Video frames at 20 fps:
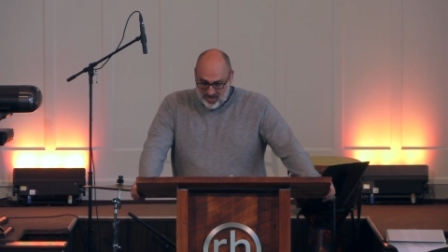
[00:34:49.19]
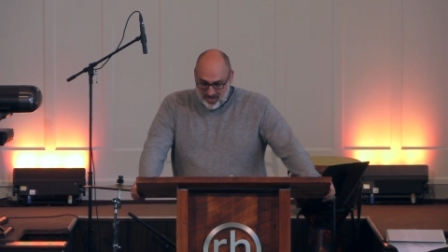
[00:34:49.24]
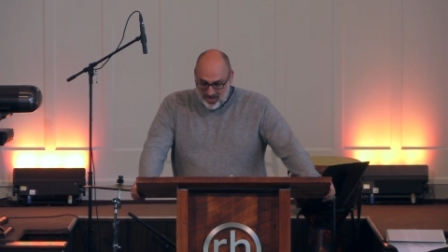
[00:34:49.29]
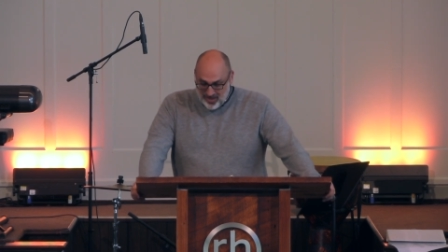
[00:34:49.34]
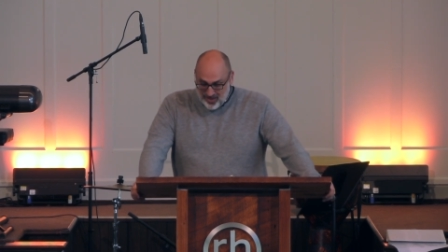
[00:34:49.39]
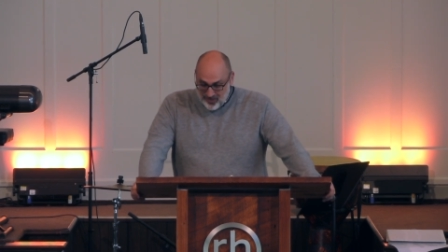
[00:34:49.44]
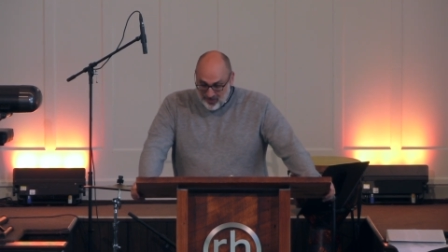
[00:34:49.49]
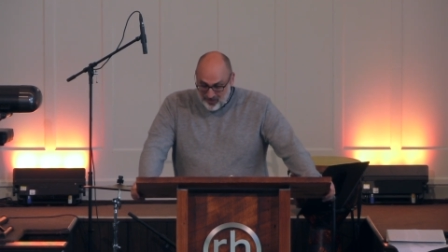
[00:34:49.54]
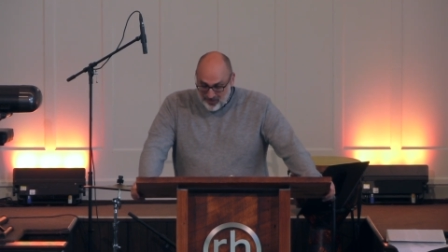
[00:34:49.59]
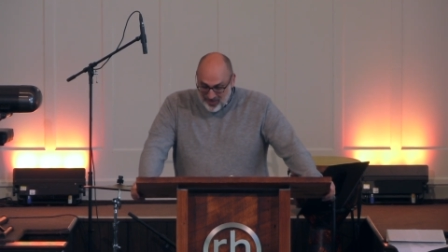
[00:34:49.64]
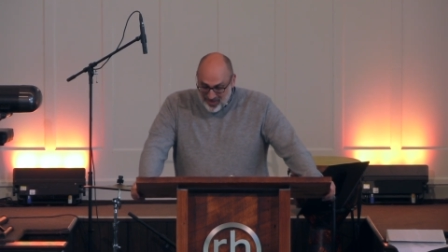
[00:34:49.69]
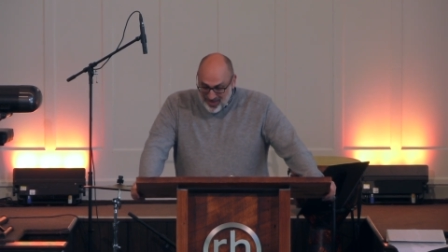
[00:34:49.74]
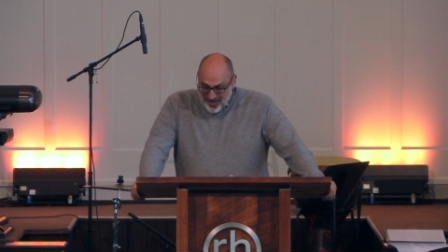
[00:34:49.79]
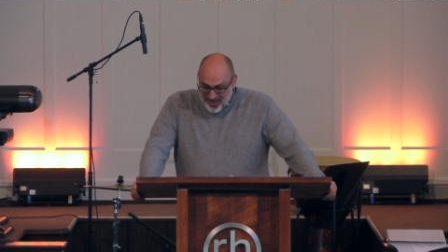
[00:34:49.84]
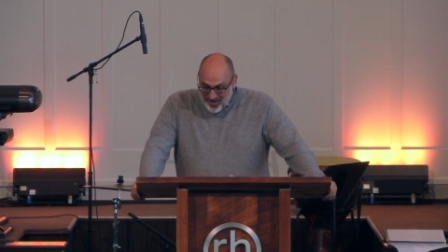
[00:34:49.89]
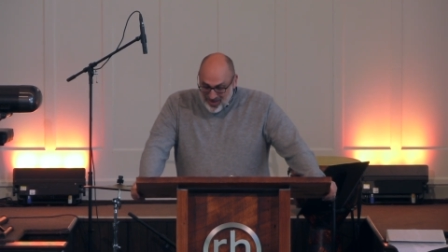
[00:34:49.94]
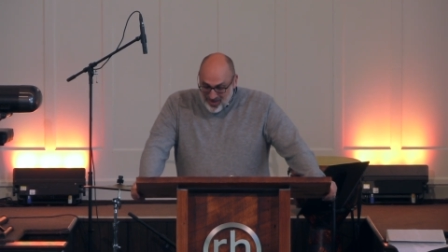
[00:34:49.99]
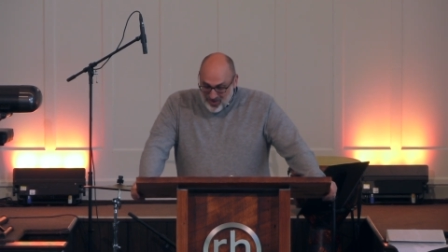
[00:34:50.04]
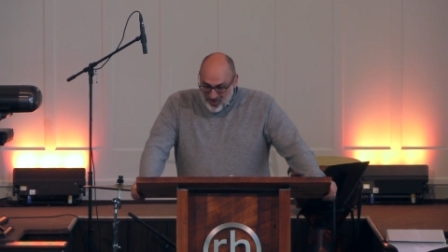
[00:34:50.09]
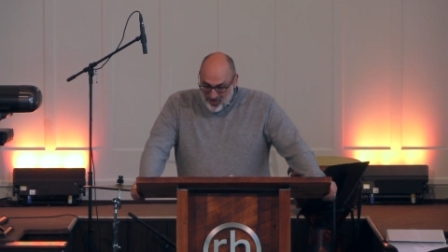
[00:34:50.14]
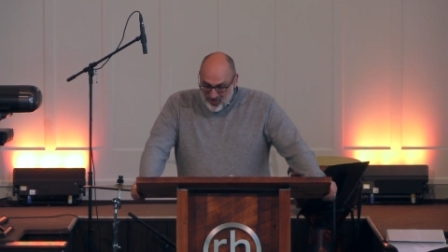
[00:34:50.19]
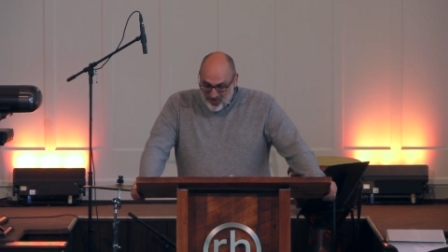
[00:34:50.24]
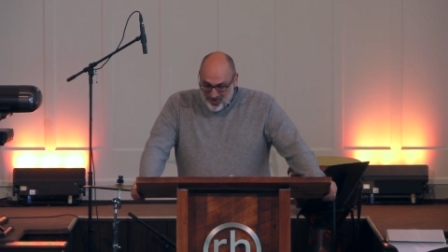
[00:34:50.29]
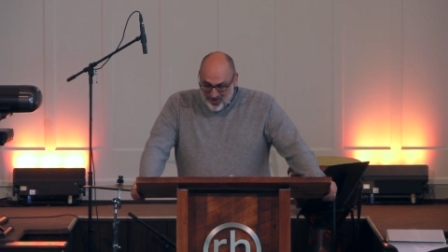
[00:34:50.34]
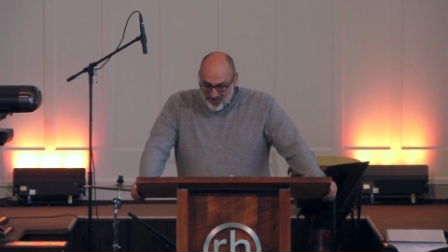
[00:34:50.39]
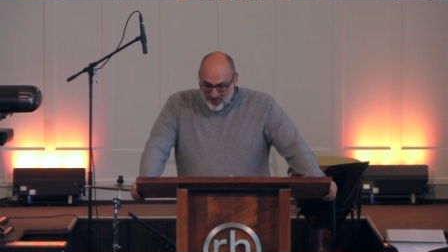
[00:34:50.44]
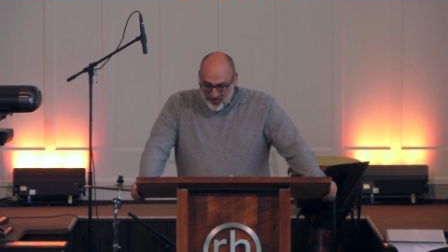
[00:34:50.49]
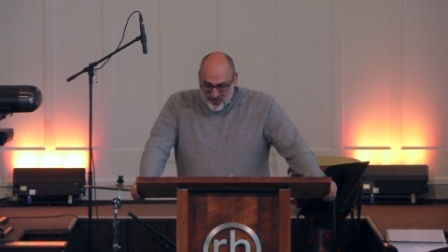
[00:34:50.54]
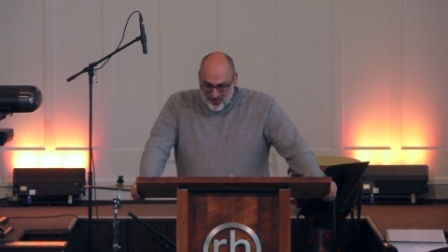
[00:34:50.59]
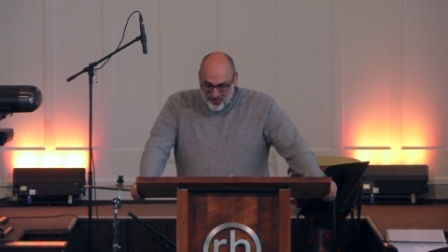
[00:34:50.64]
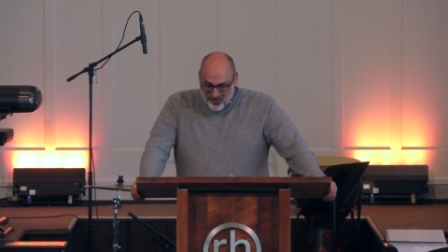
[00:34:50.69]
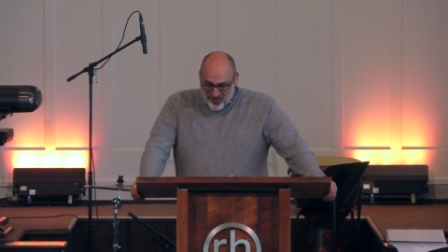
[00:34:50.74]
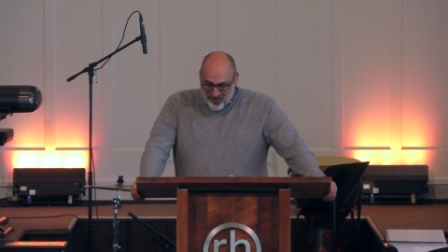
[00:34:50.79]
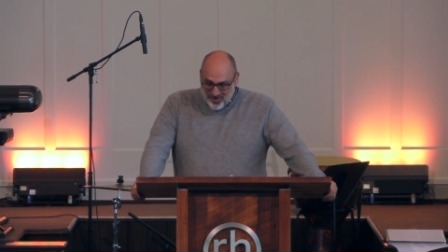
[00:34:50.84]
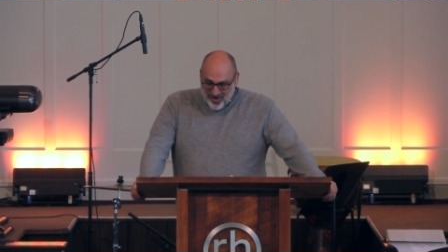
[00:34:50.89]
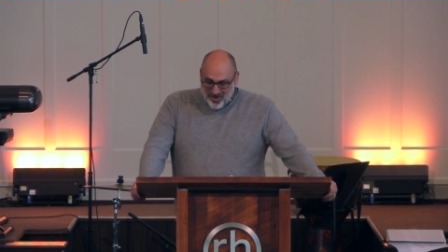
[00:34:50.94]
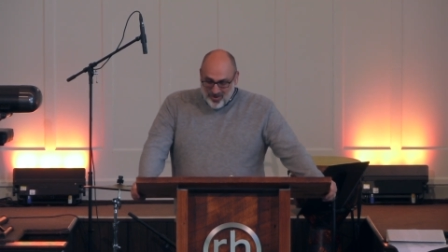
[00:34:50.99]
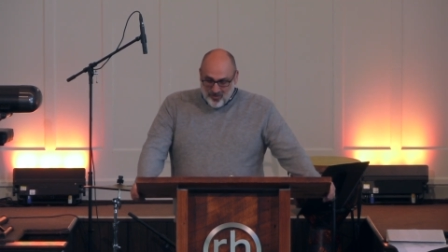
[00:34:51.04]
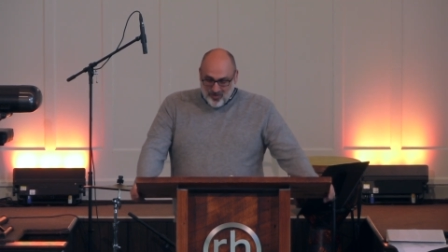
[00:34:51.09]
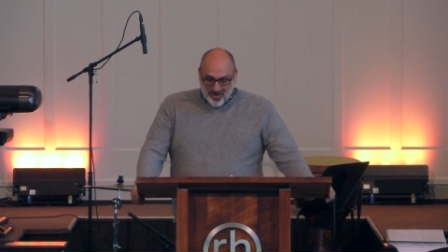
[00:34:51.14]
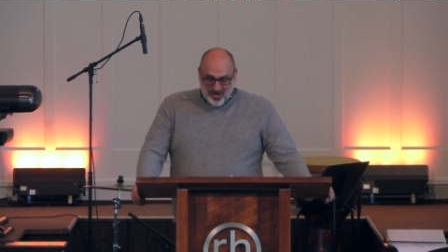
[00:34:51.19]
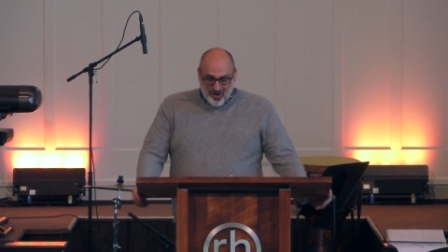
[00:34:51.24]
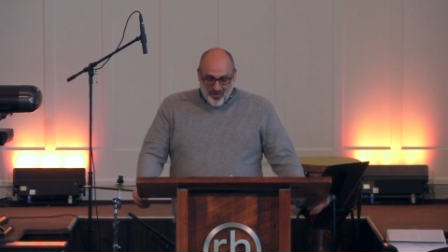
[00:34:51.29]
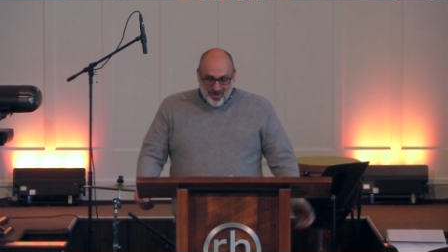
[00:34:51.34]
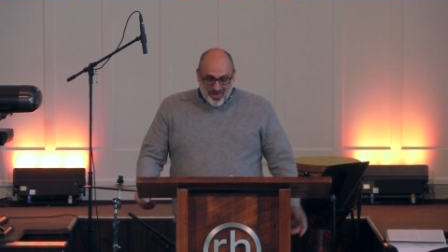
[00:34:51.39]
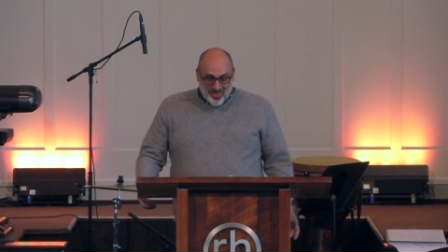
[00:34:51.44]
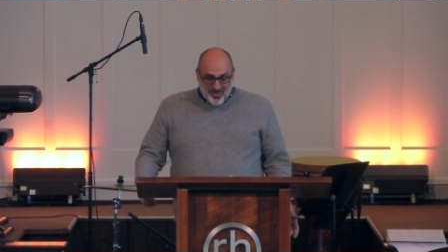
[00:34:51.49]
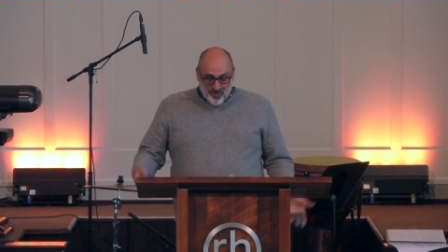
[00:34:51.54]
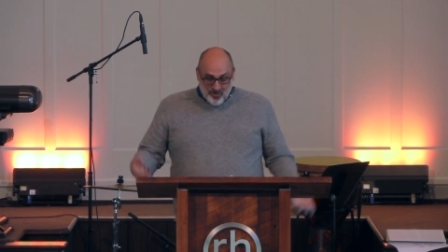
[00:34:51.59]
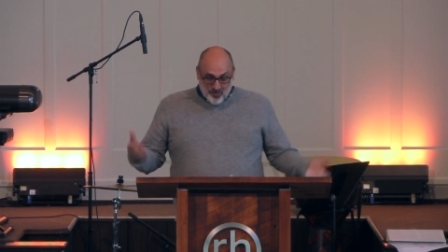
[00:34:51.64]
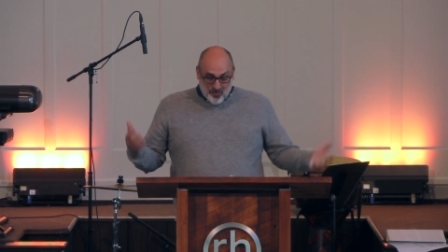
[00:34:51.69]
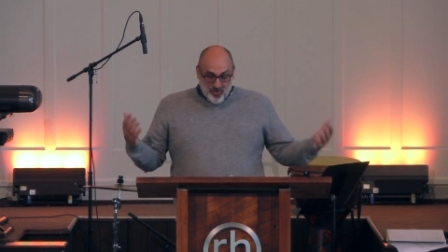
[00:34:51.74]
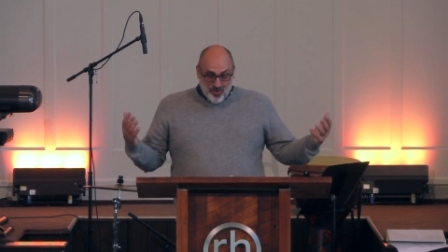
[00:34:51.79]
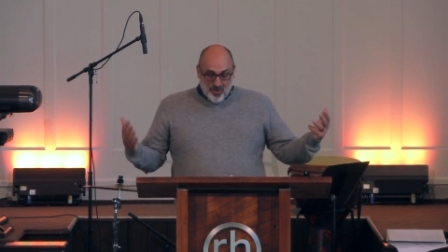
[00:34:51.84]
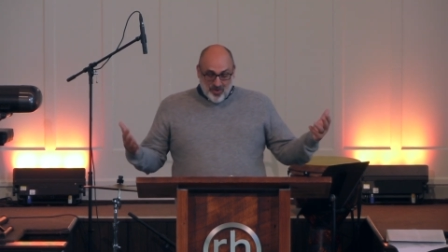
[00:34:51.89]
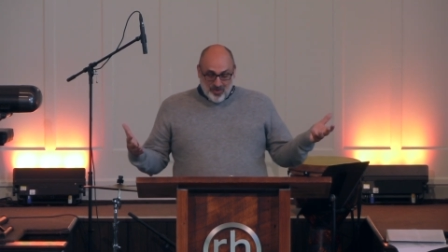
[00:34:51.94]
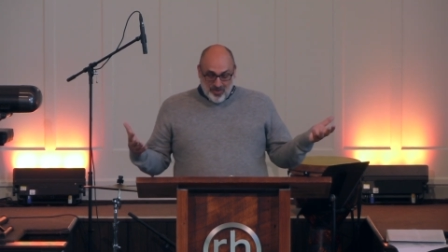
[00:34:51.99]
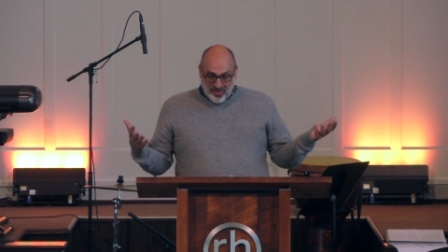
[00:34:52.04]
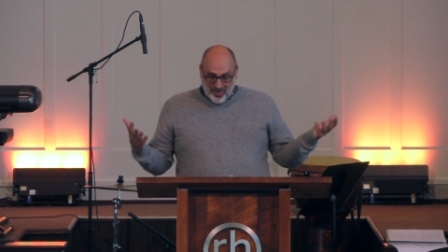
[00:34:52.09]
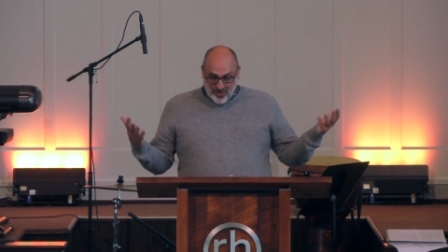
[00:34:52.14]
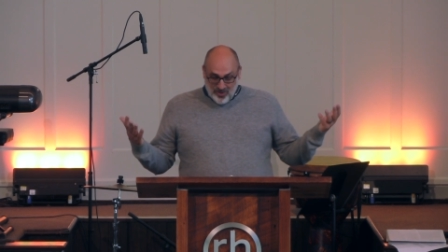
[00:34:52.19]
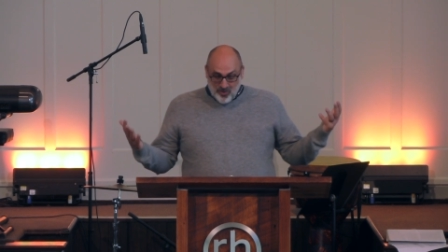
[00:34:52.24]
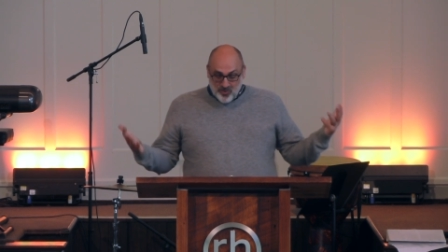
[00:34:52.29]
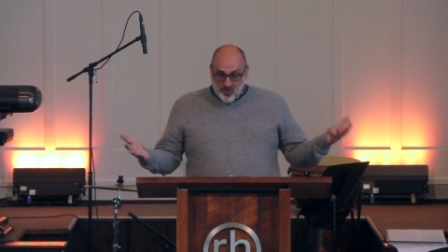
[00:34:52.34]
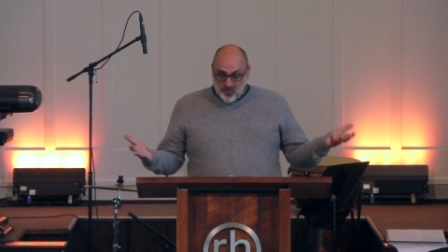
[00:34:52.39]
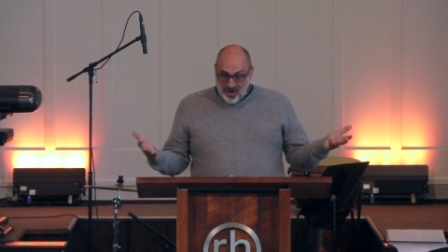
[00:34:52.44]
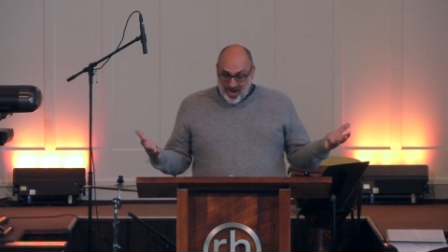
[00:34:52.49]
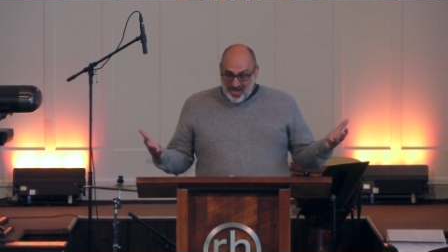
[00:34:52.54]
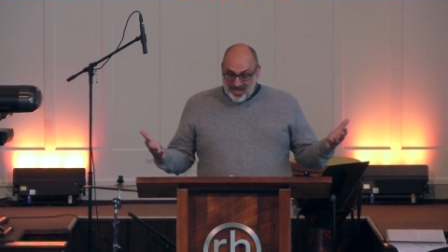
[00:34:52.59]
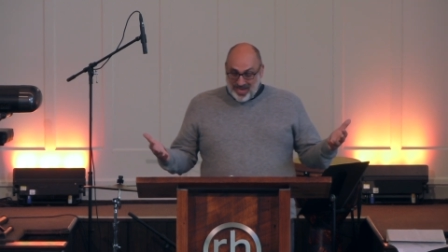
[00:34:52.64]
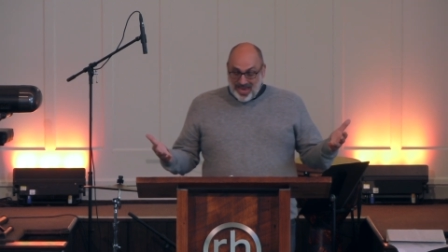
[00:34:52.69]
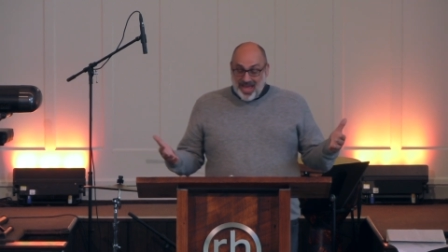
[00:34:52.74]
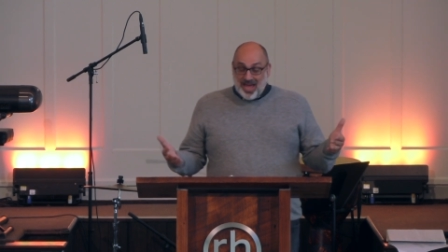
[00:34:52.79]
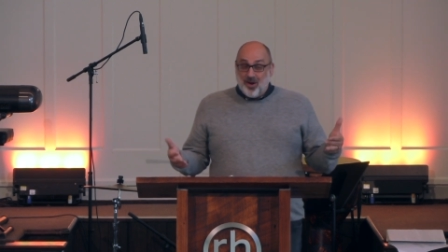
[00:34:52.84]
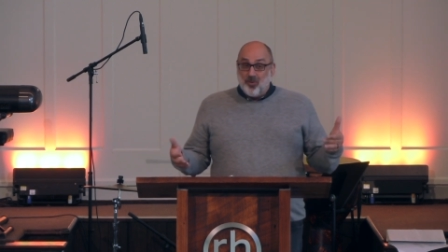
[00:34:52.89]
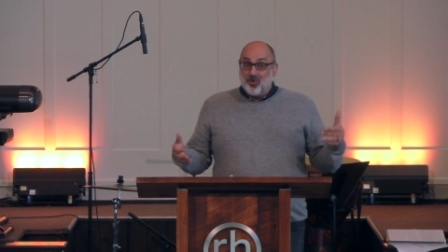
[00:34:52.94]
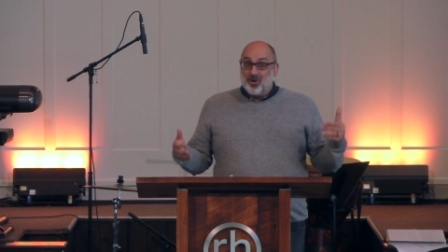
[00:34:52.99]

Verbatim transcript: Um, we're, we're going through Luke right now.